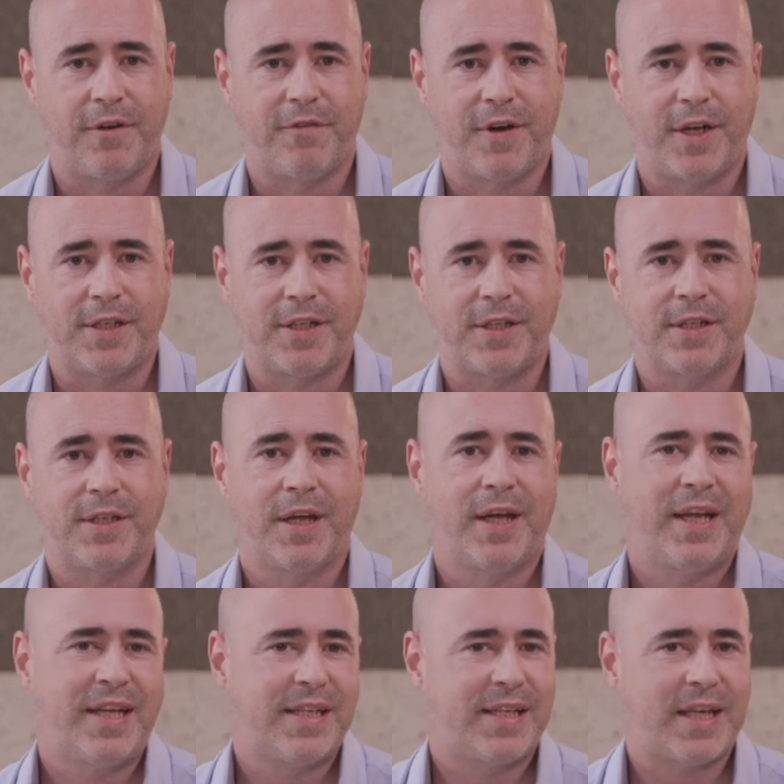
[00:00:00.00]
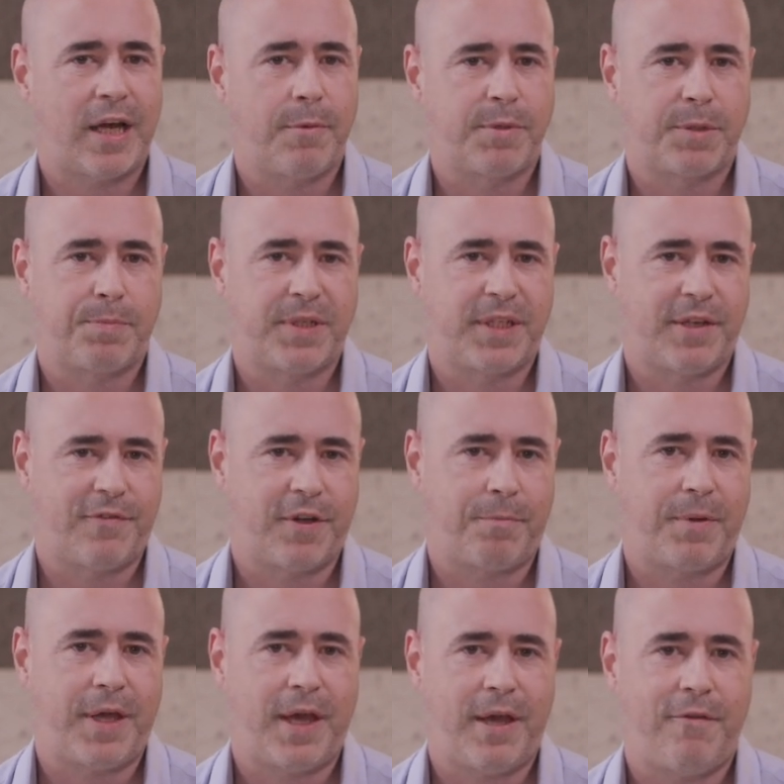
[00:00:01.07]
devices, set up specific
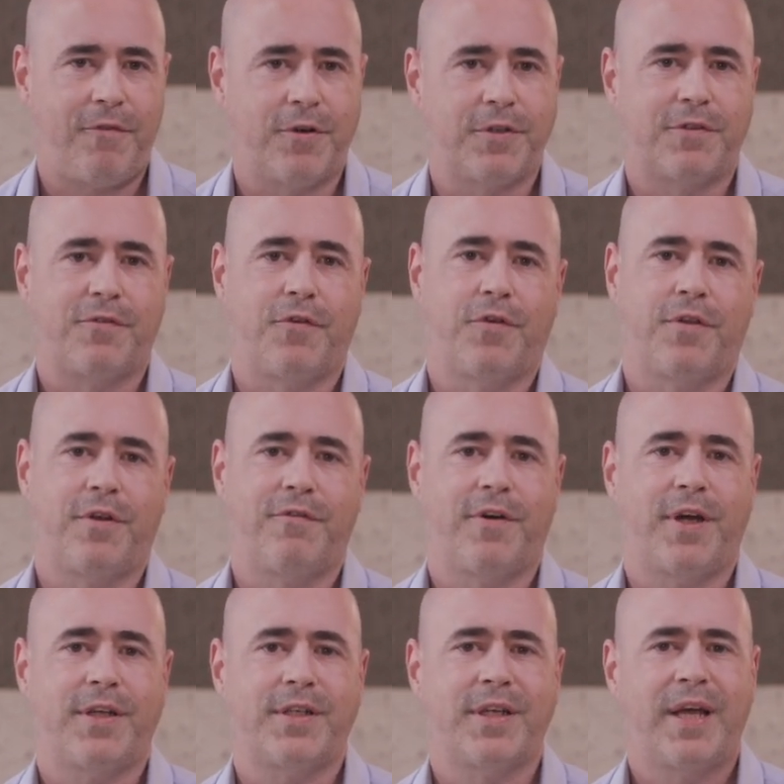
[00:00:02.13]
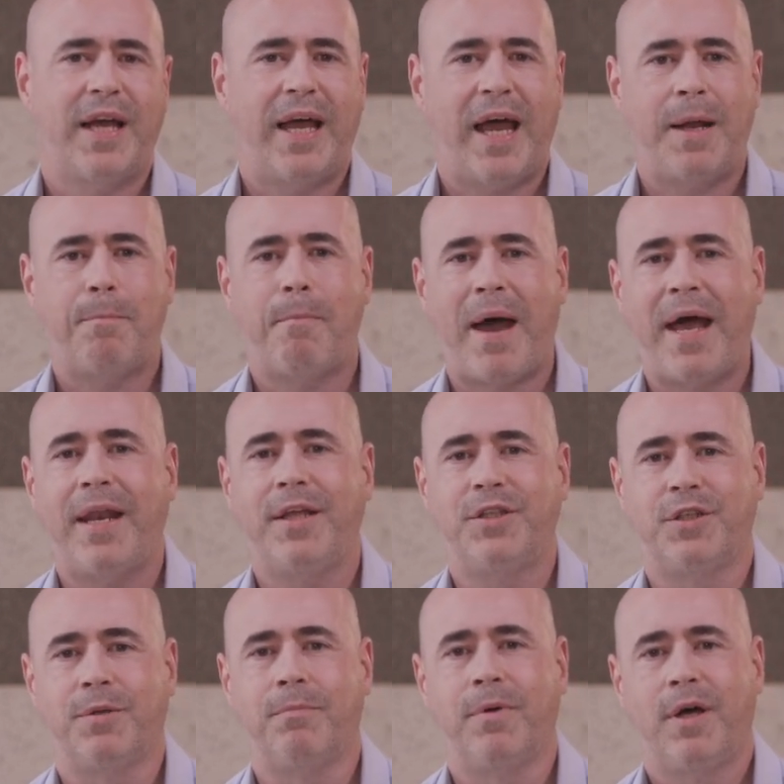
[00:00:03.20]
behaviors for the device, and
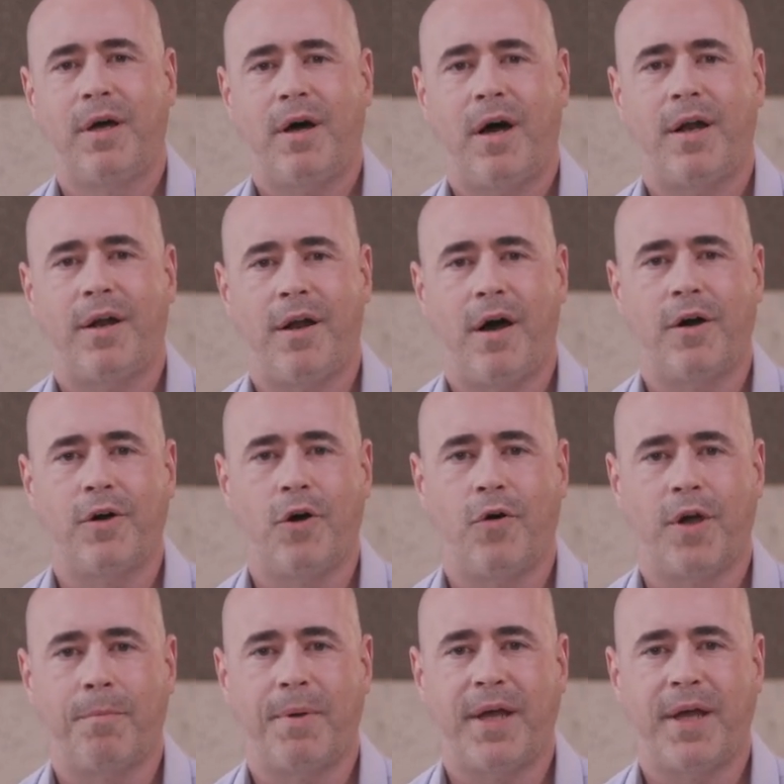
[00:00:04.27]
manage them on an ongoing